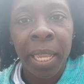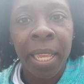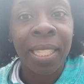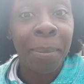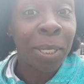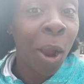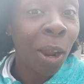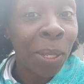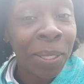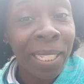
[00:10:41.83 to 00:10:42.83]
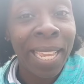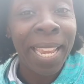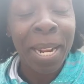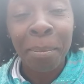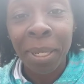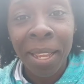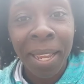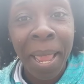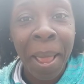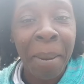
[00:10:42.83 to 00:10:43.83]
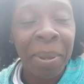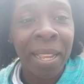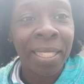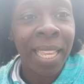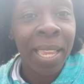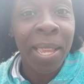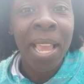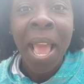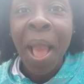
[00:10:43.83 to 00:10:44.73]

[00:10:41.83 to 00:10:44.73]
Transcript: His name is Carlos Sneed. I'm plugging him because he